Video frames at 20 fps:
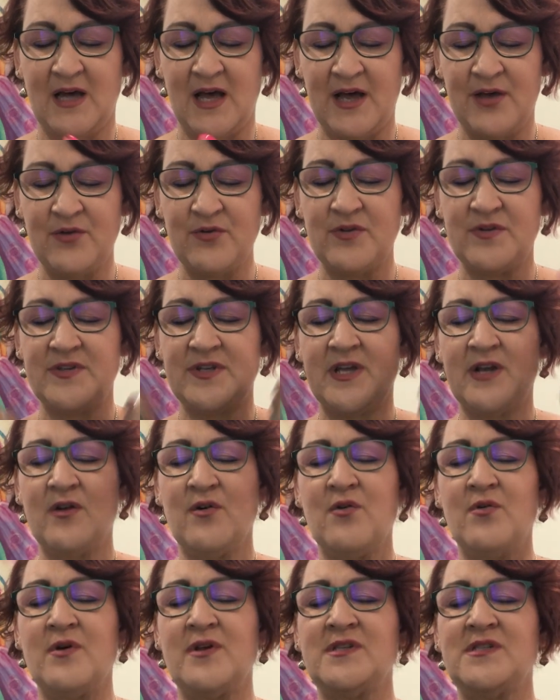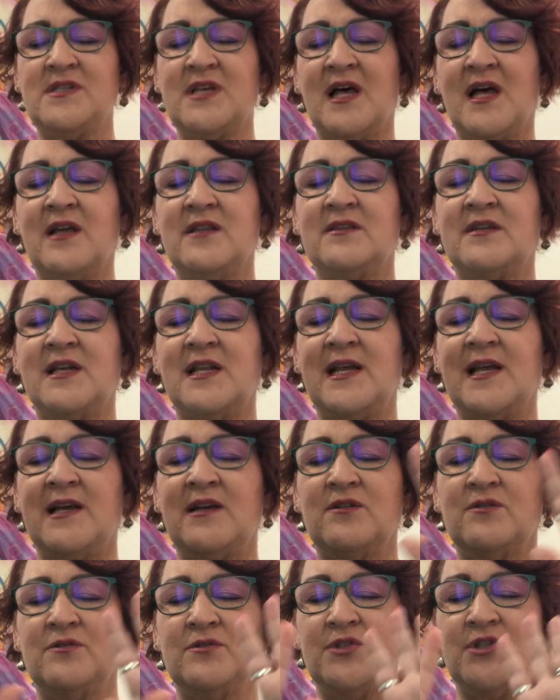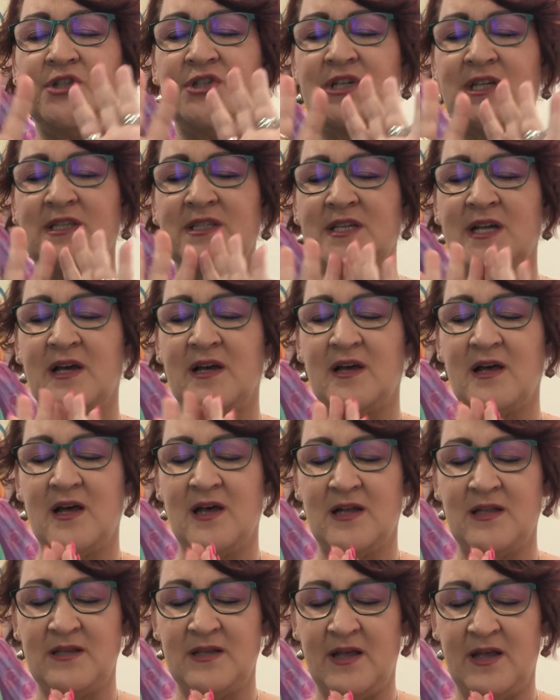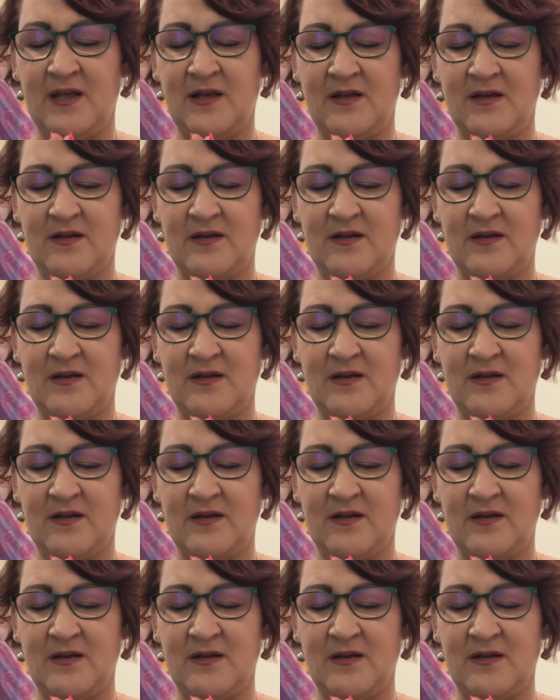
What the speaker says: Arutiro satalil shatrak ane.